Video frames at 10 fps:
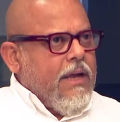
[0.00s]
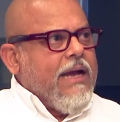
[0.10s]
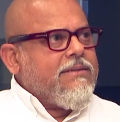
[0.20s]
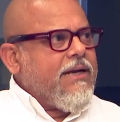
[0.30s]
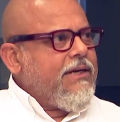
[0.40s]

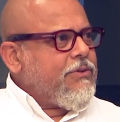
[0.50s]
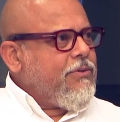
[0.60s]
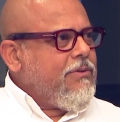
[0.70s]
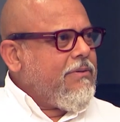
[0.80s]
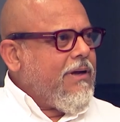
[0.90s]
I try
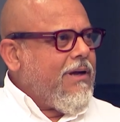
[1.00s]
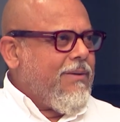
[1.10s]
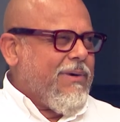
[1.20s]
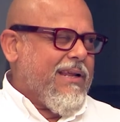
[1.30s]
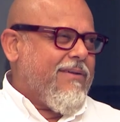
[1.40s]
to,
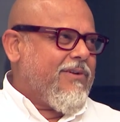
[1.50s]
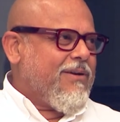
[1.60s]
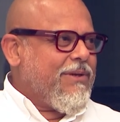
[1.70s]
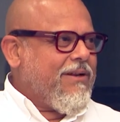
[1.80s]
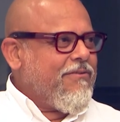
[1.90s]
uh, but I've
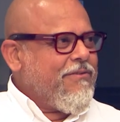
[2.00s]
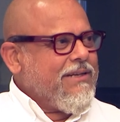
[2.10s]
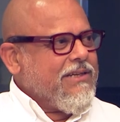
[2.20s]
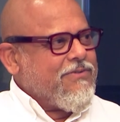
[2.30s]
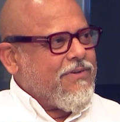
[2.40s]
got a bit of a
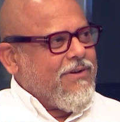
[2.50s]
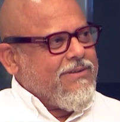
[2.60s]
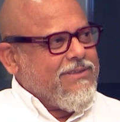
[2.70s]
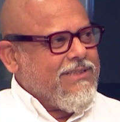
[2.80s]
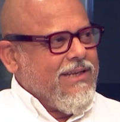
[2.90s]
weakness for
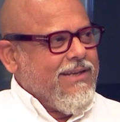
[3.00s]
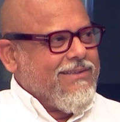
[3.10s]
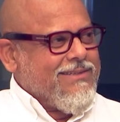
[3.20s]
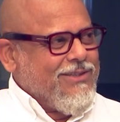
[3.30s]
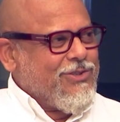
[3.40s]

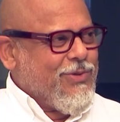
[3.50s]
jeans and yeah.